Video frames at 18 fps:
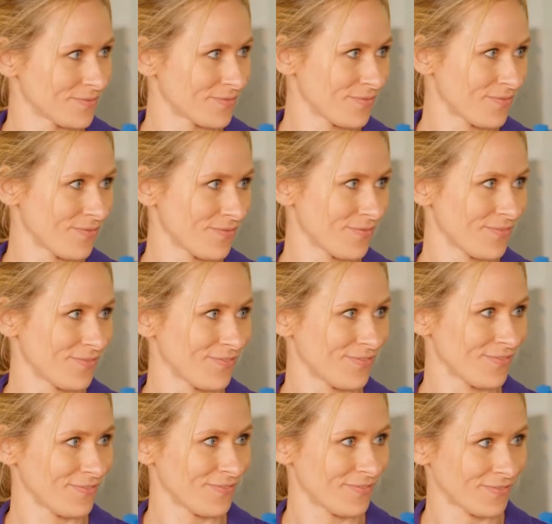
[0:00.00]

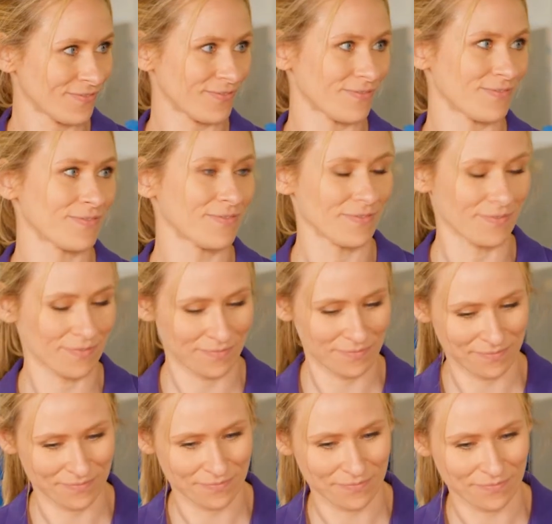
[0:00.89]

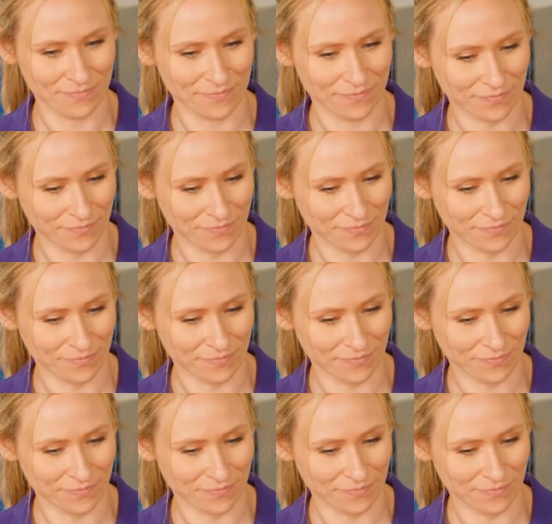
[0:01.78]
[no speech]